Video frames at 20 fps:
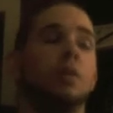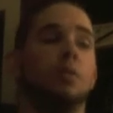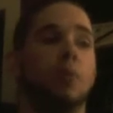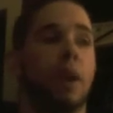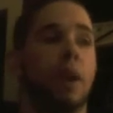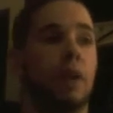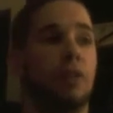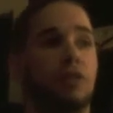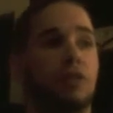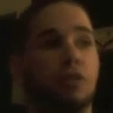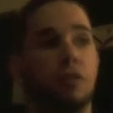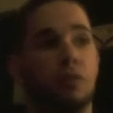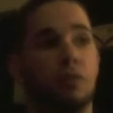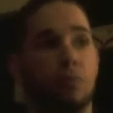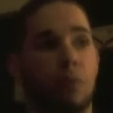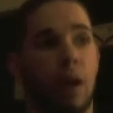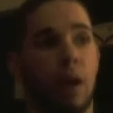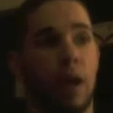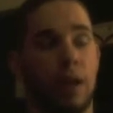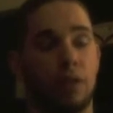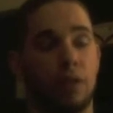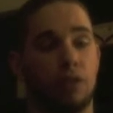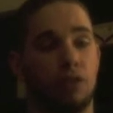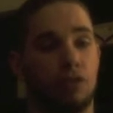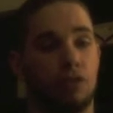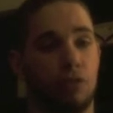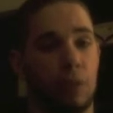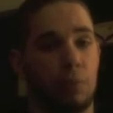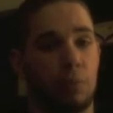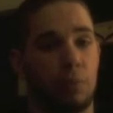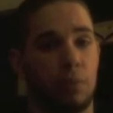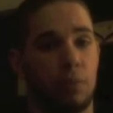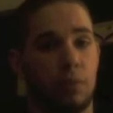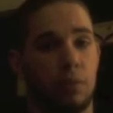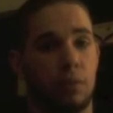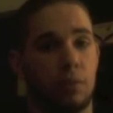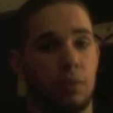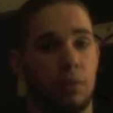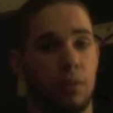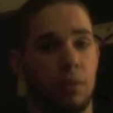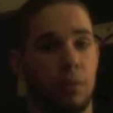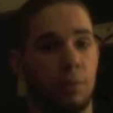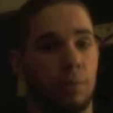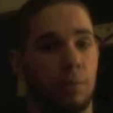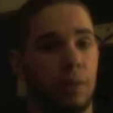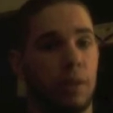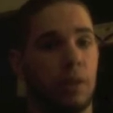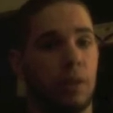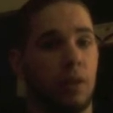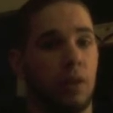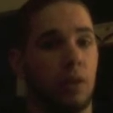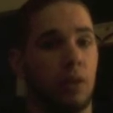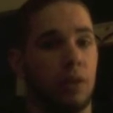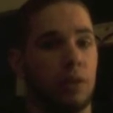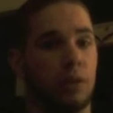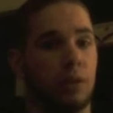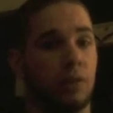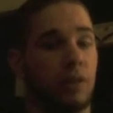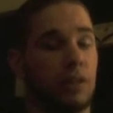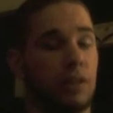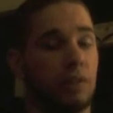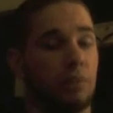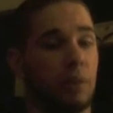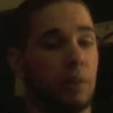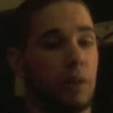Rex Ryan stripped defensive